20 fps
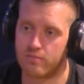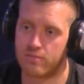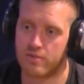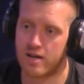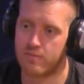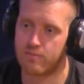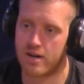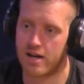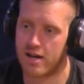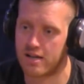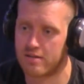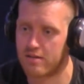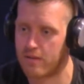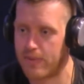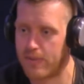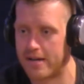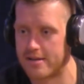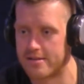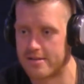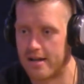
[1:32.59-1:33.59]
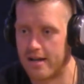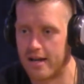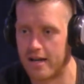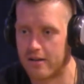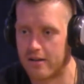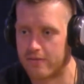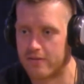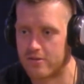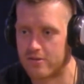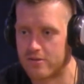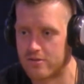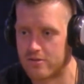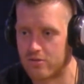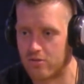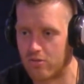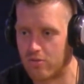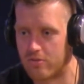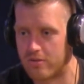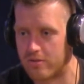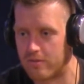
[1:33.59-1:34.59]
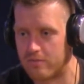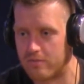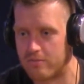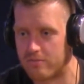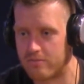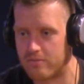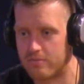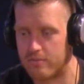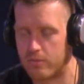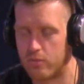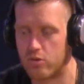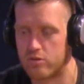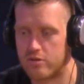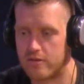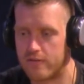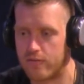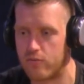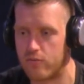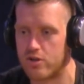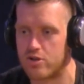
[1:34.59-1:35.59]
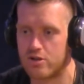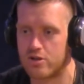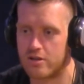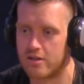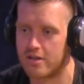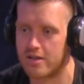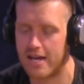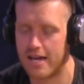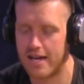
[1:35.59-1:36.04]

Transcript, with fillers: I'd met in the past life had just all come more to fruition.